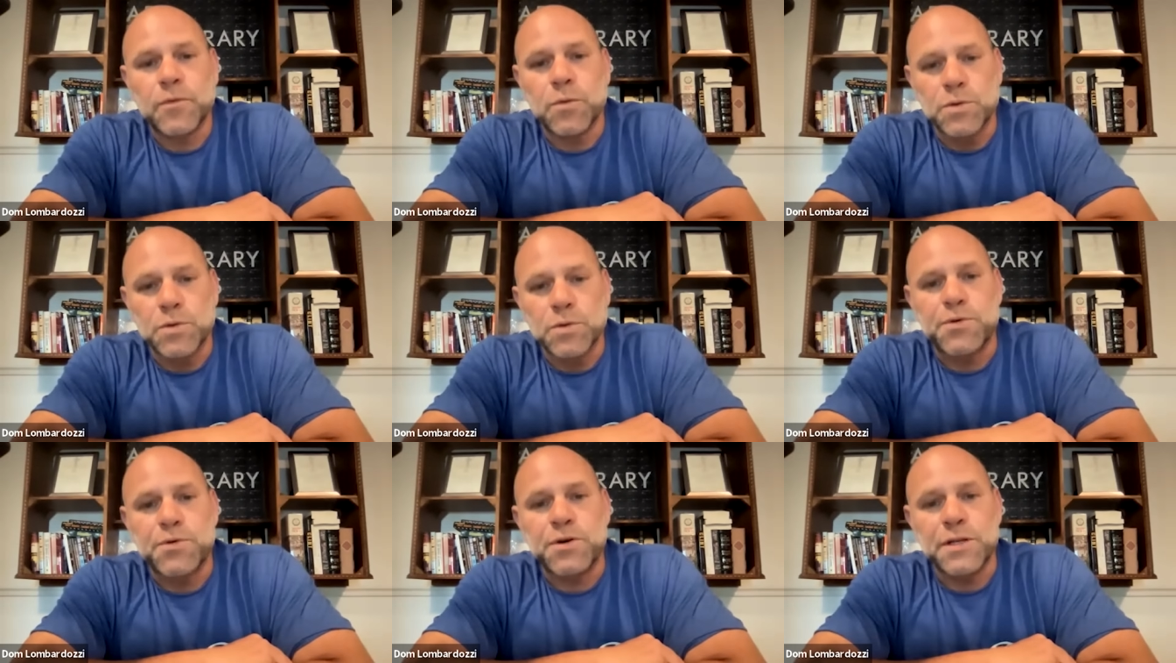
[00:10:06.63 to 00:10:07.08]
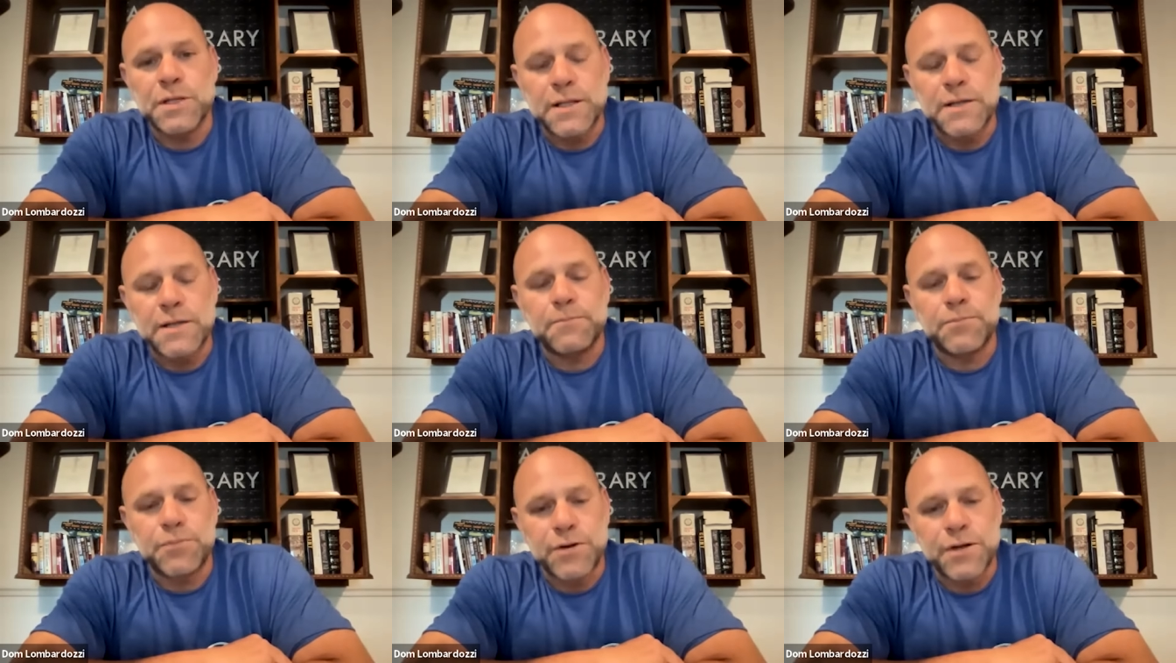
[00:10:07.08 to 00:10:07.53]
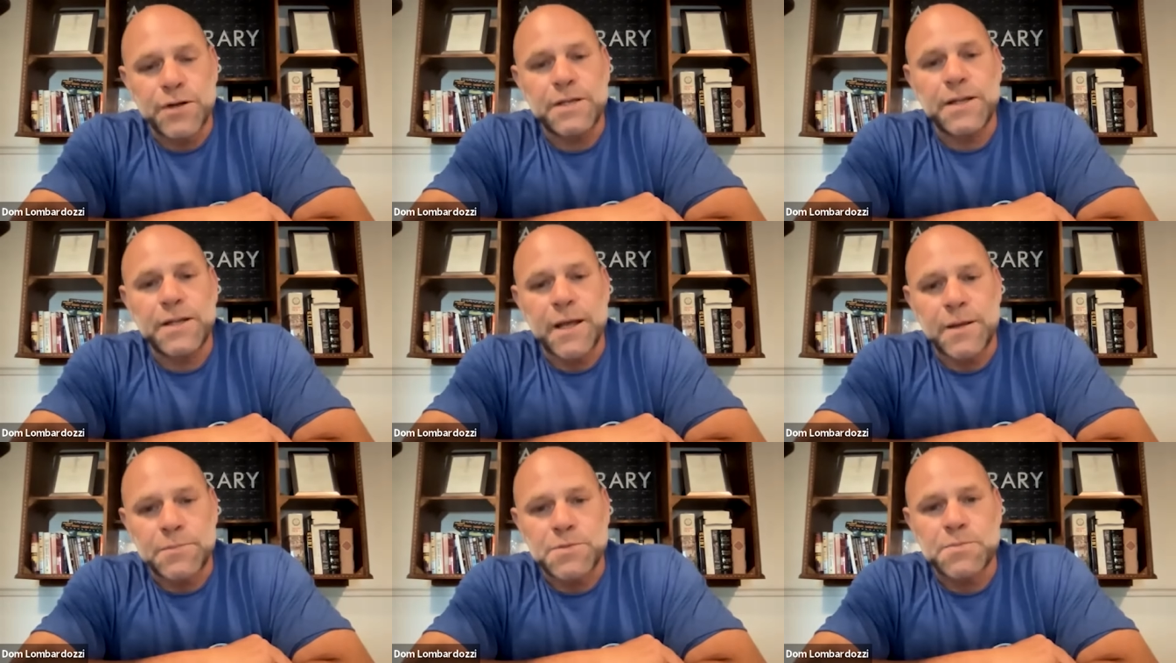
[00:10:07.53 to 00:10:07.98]
was pretty
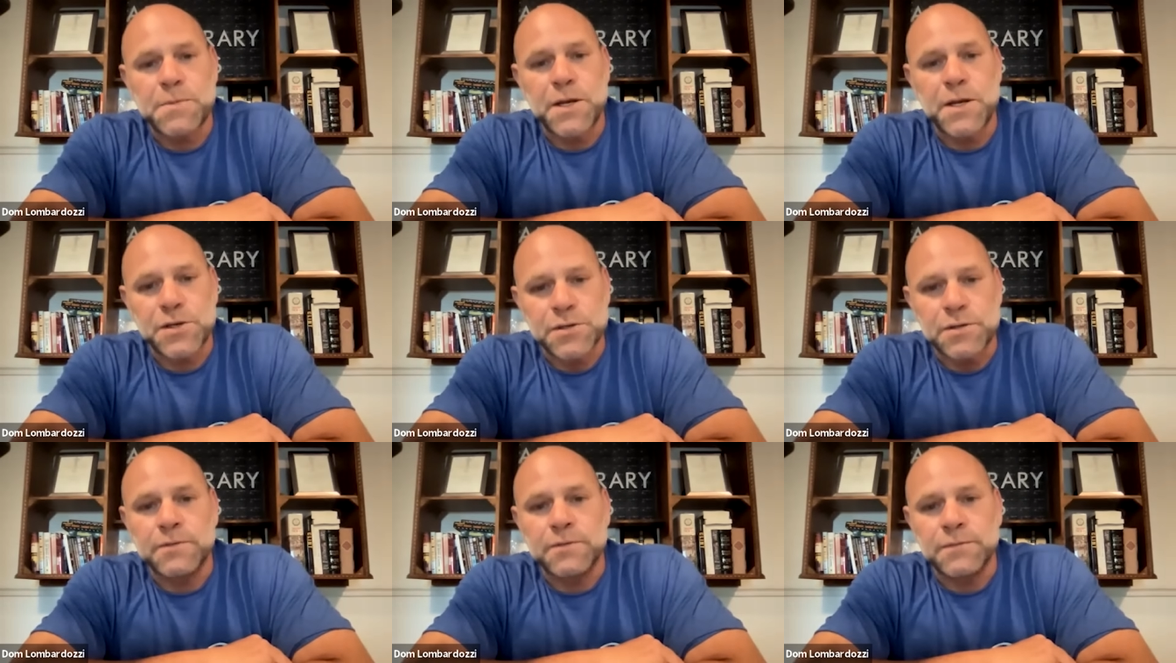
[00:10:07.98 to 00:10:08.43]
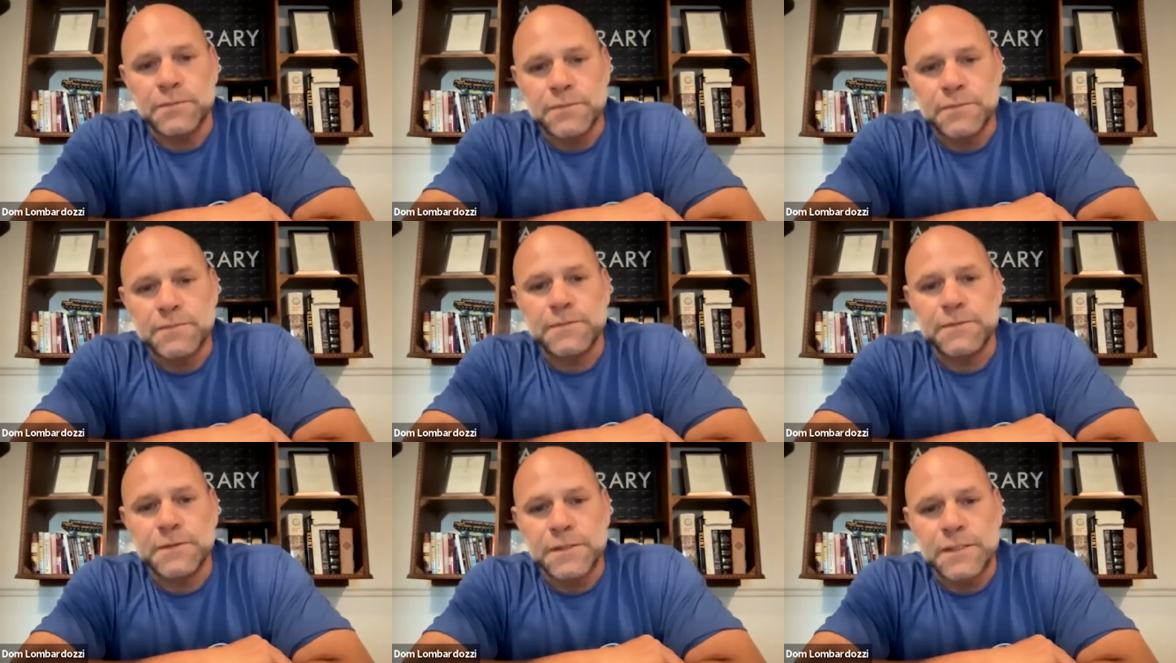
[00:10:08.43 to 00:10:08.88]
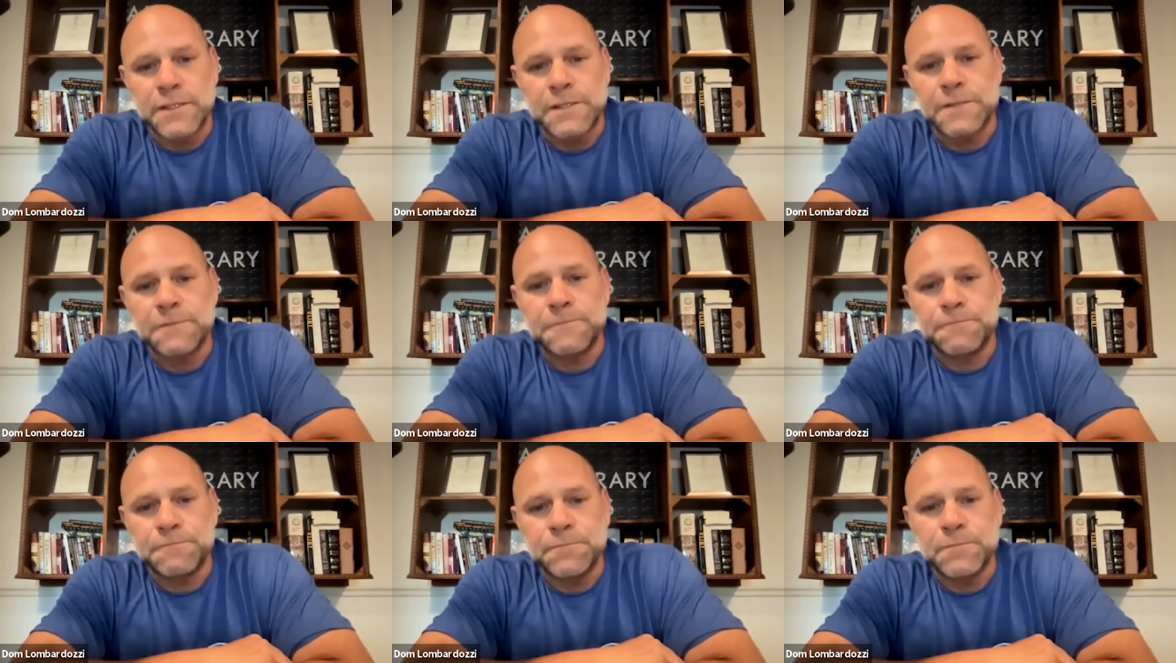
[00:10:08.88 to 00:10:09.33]
pretty damn special, you
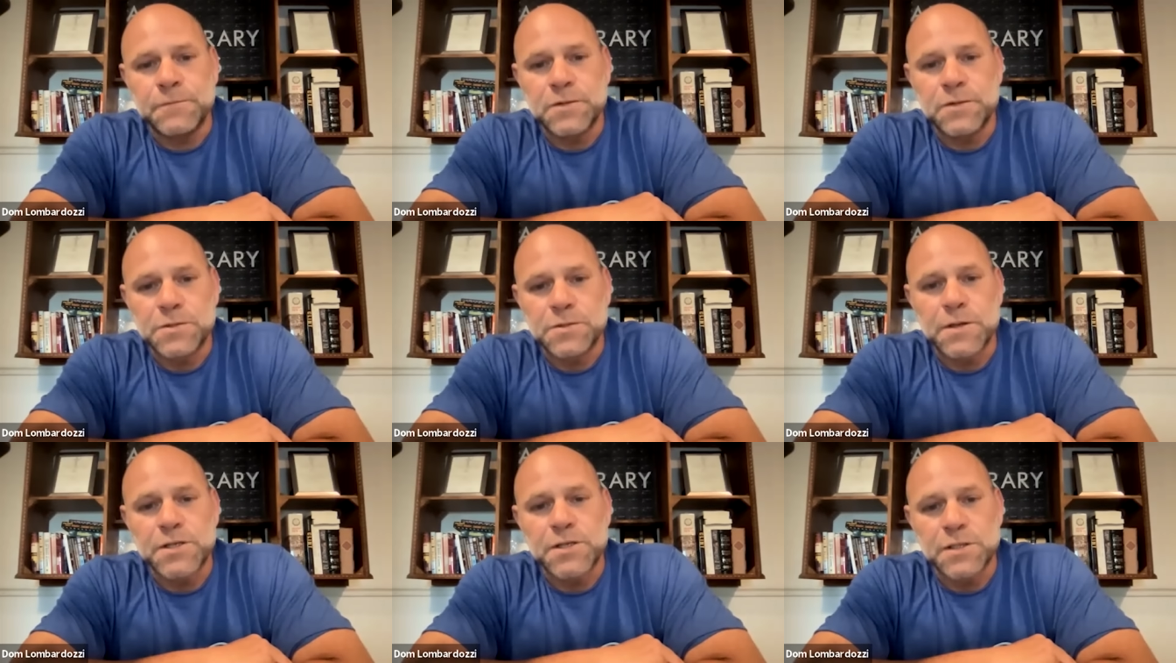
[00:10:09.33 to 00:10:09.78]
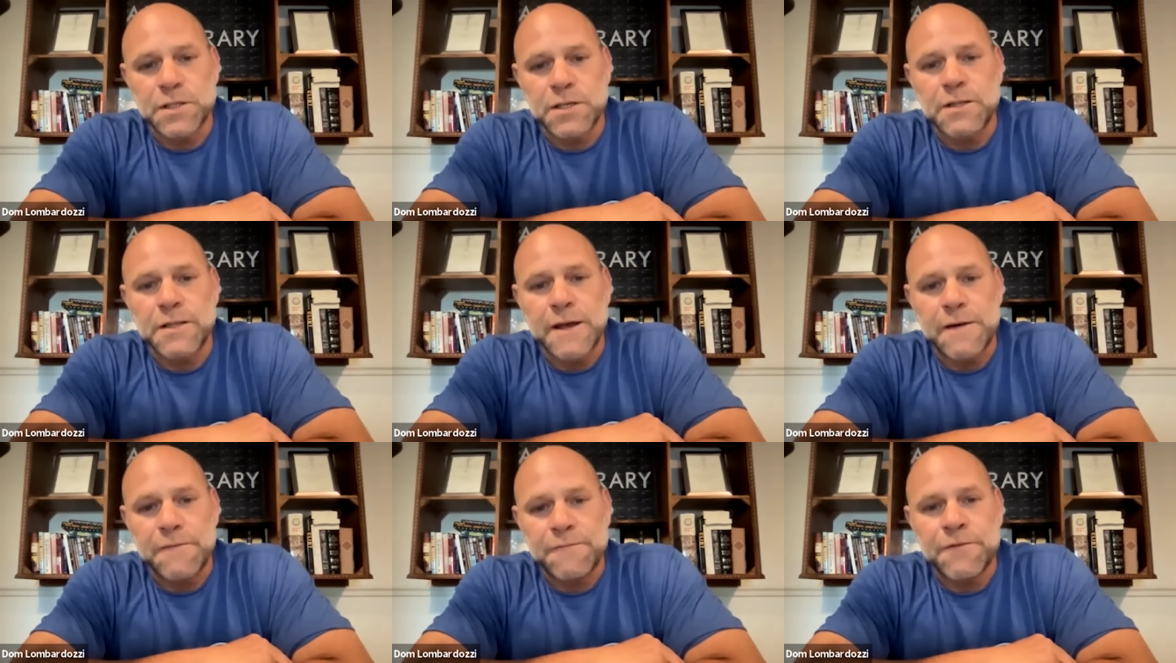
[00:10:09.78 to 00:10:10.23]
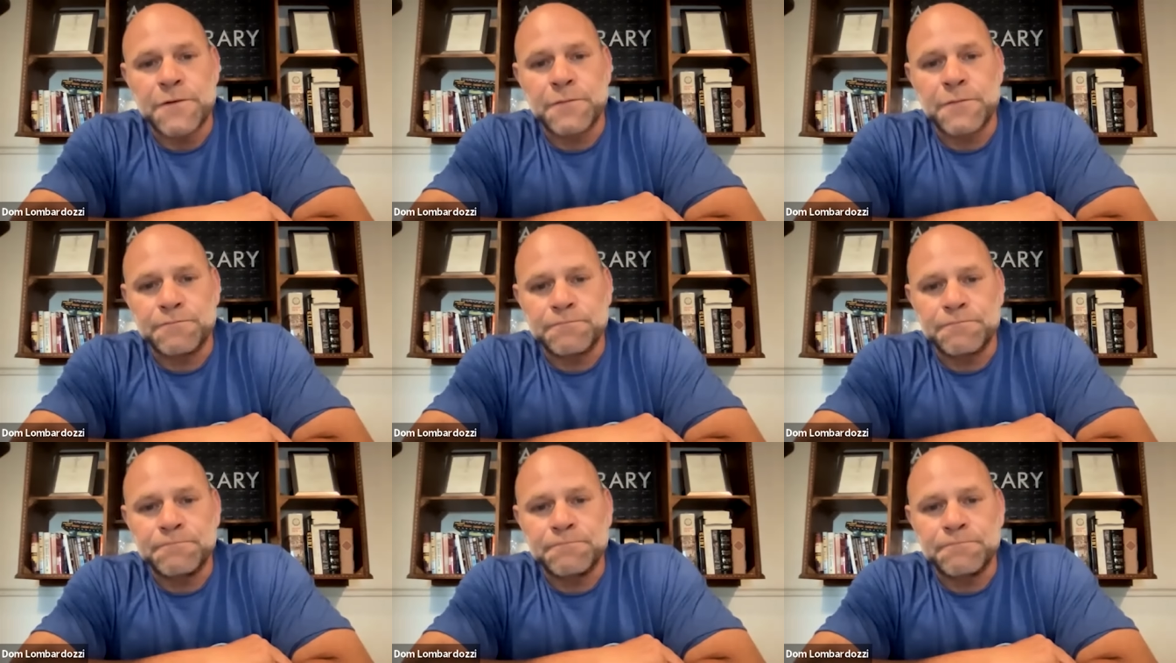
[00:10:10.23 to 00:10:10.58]
know especially in that film.